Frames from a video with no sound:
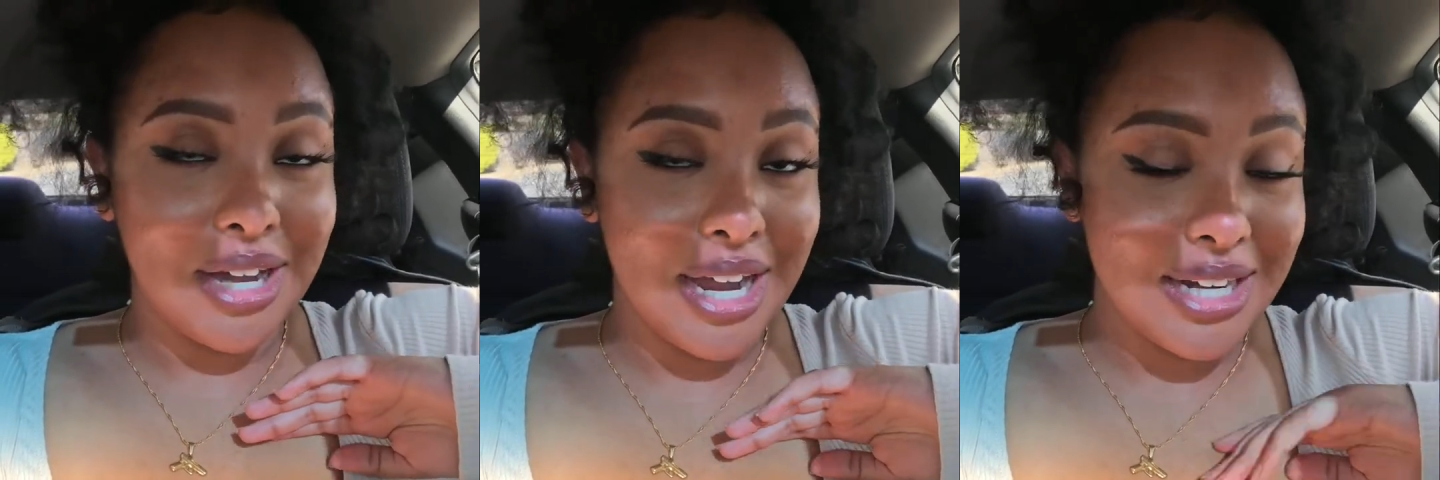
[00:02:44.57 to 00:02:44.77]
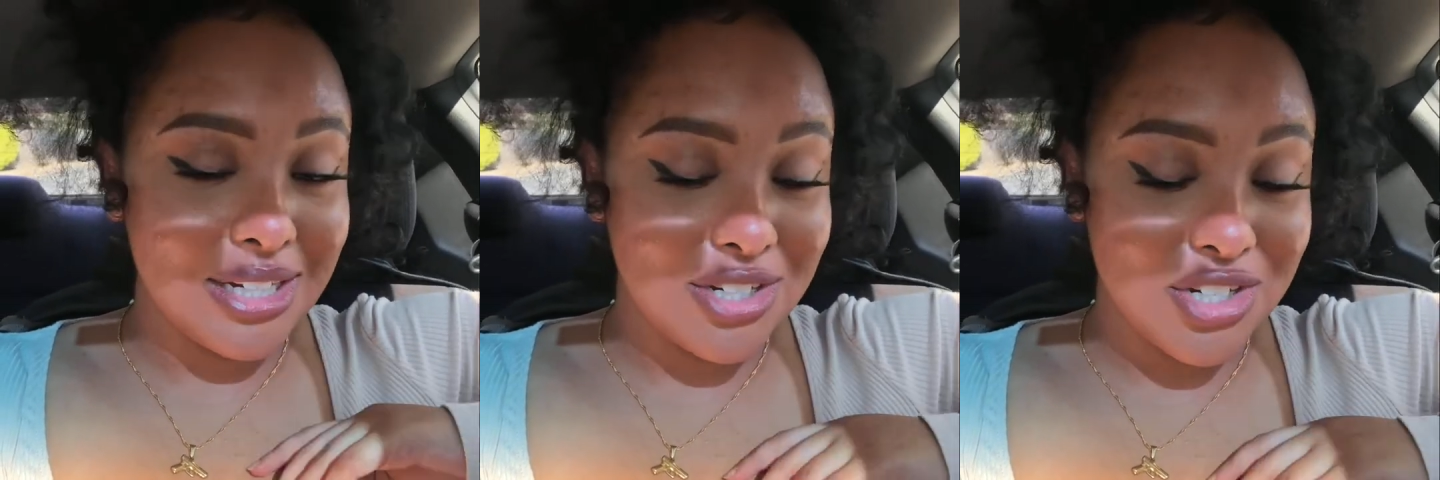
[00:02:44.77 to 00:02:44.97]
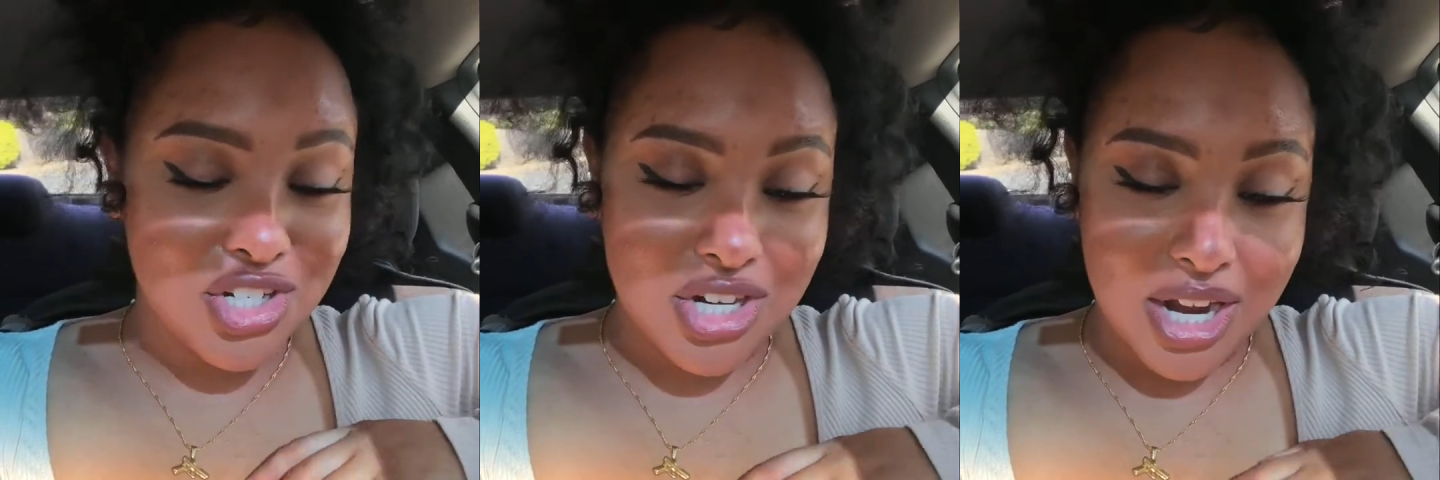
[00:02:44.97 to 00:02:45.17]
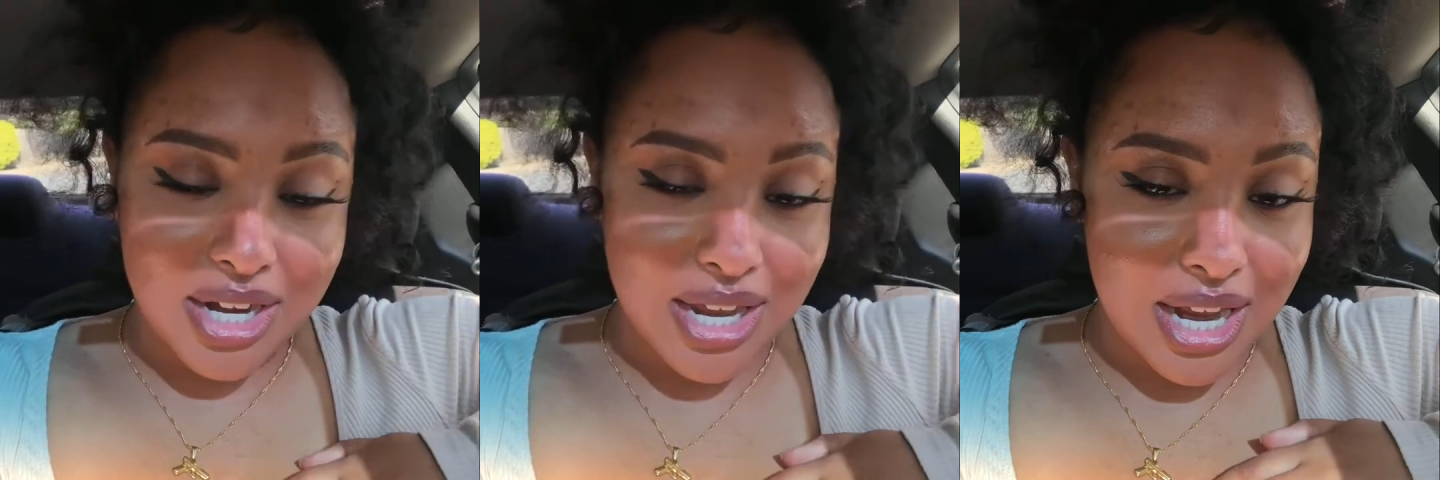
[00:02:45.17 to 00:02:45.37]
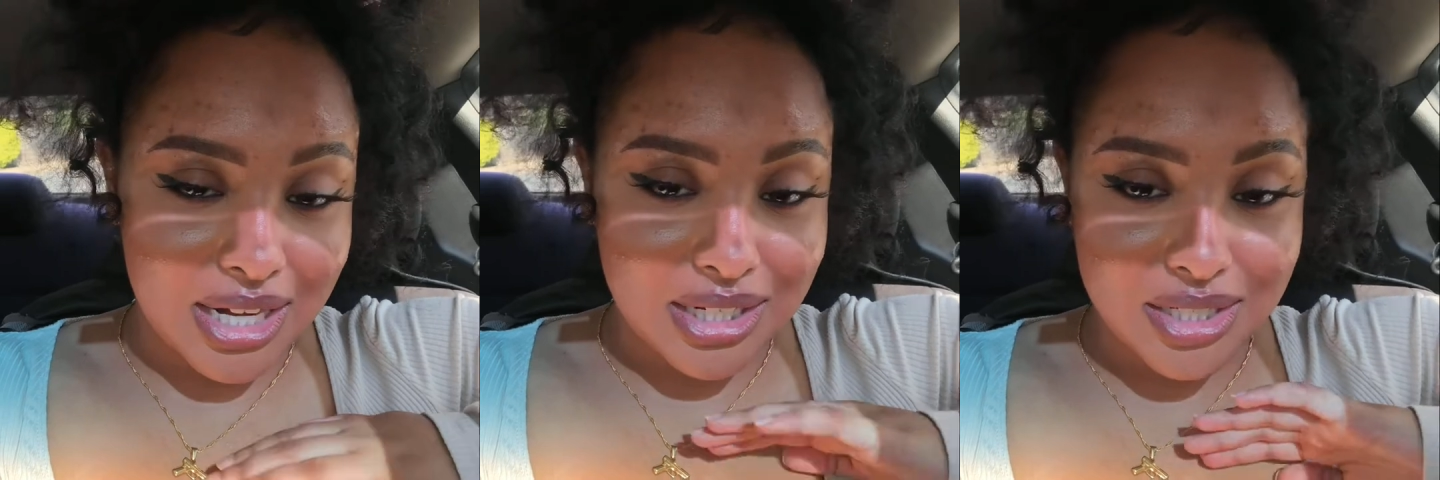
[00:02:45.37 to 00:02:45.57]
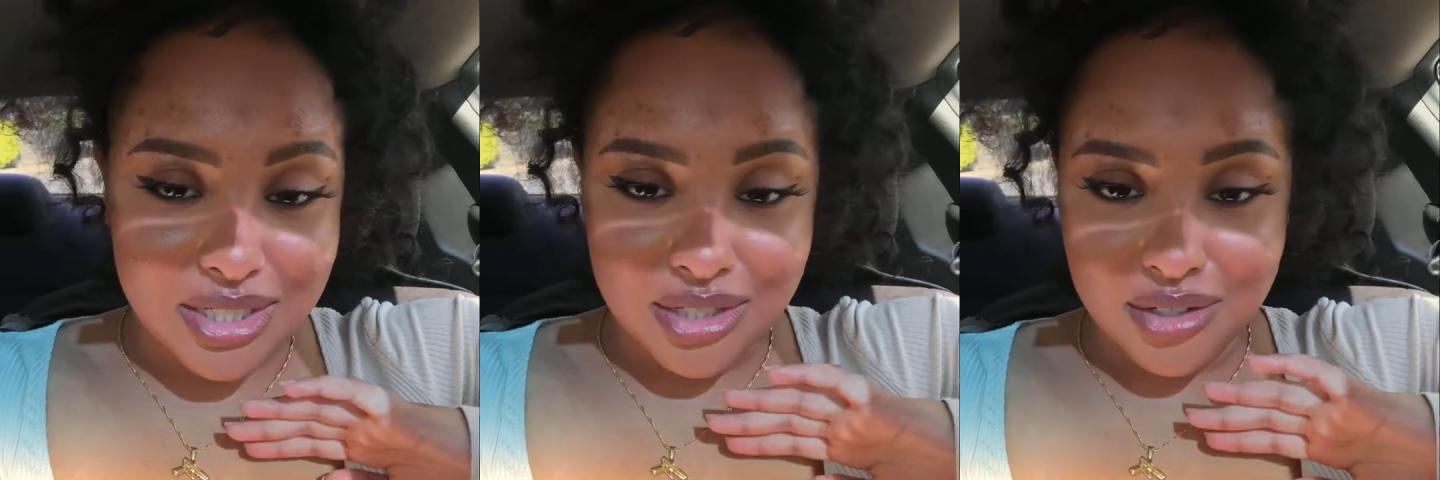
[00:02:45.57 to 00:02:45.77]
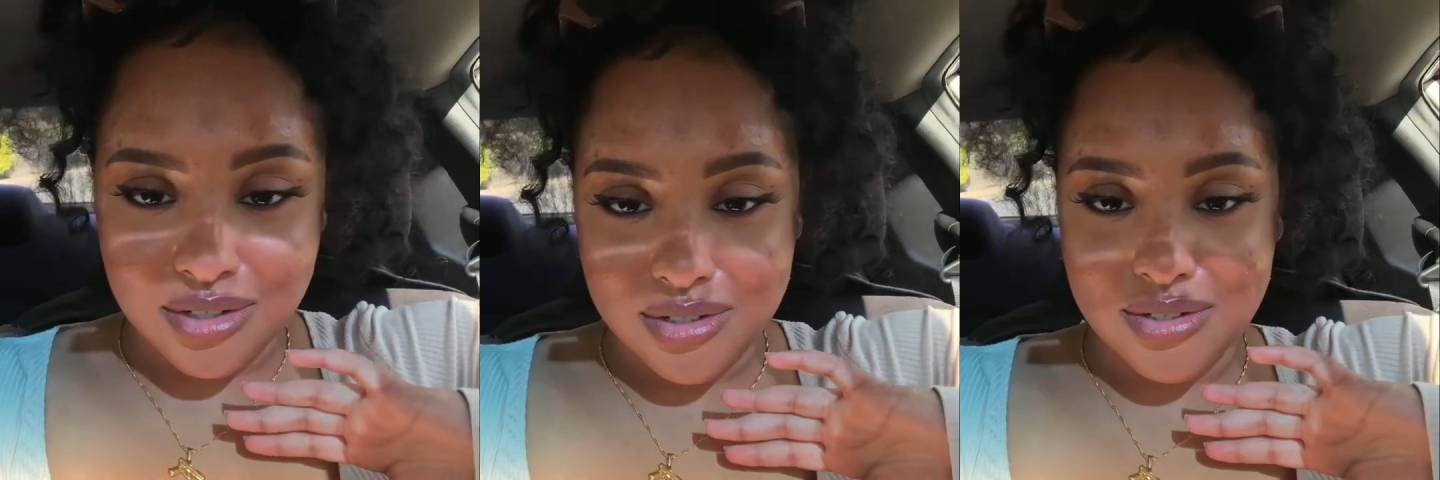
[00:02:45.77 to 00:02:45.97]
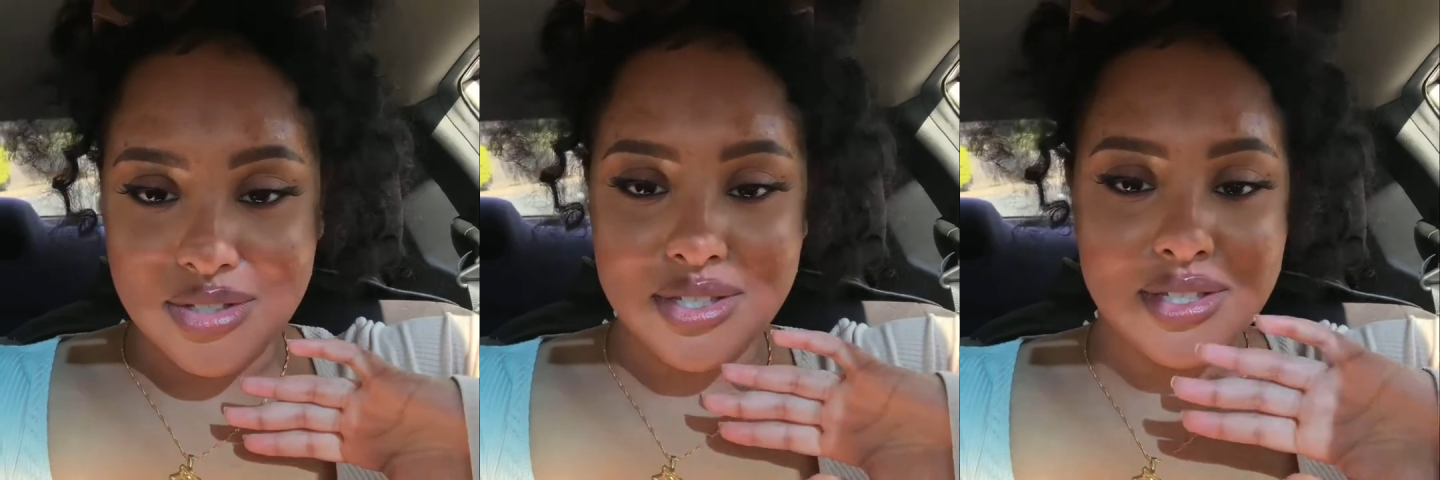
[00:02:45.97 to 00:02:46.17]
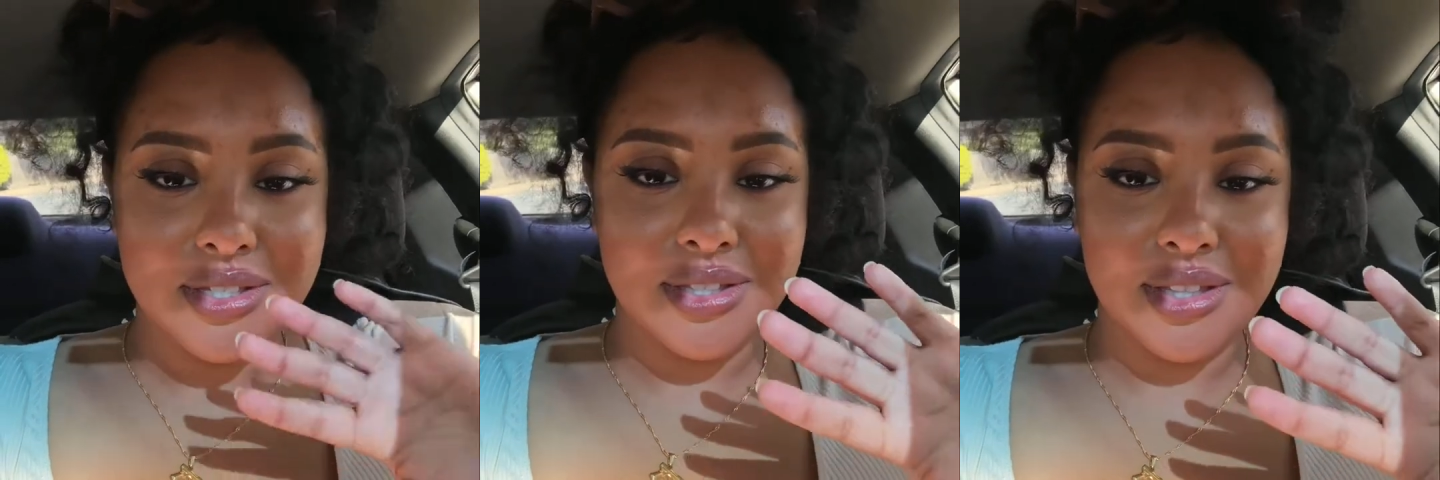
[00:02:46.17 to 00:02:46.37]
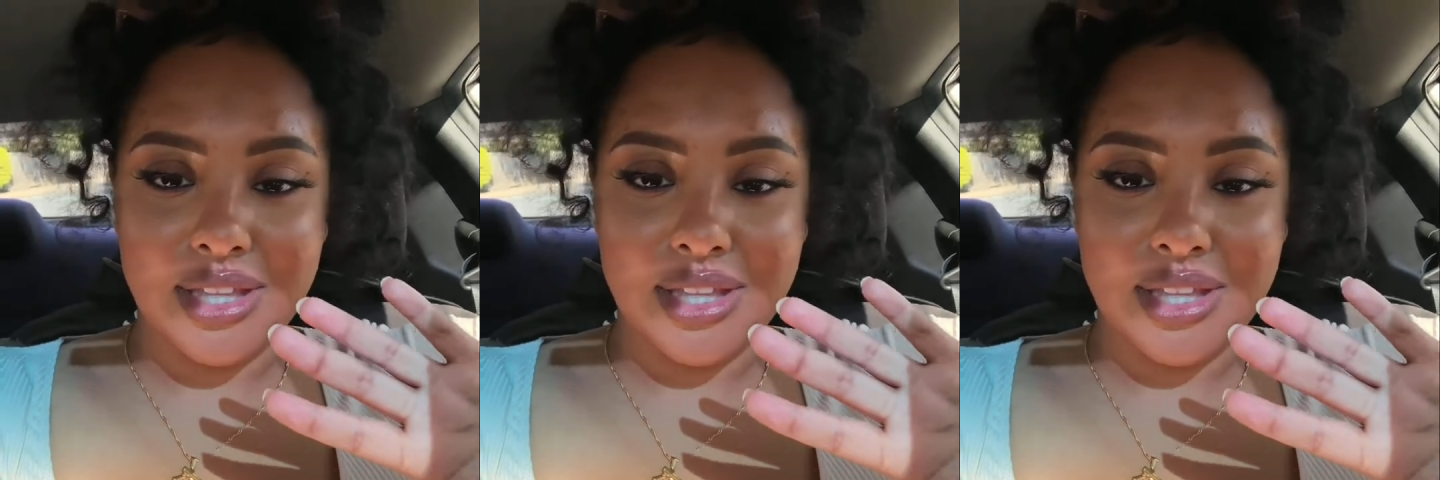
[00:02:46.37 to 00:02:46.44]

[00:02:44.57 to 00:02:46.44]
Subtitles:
I didn't shed any tears